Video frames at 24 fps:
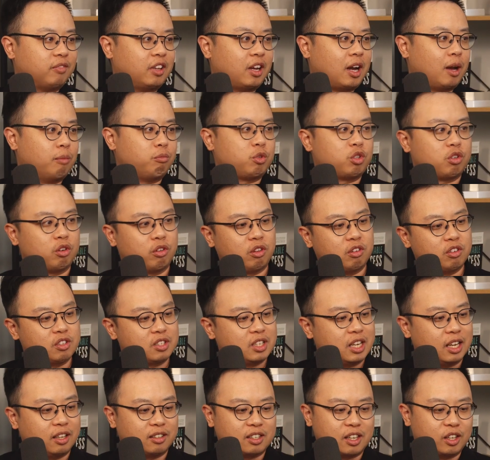I'm sure there's
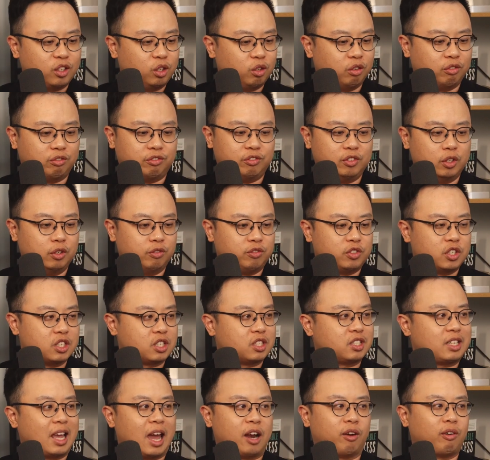days that you've
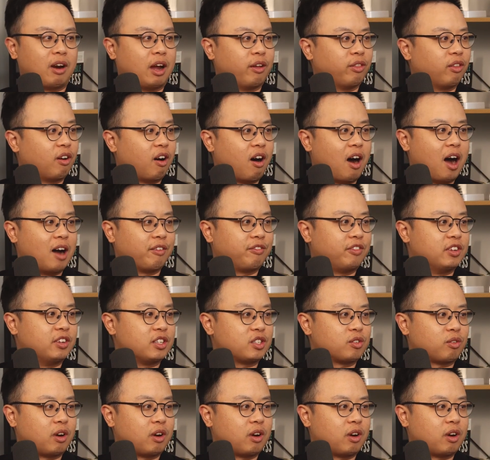just sat around the office,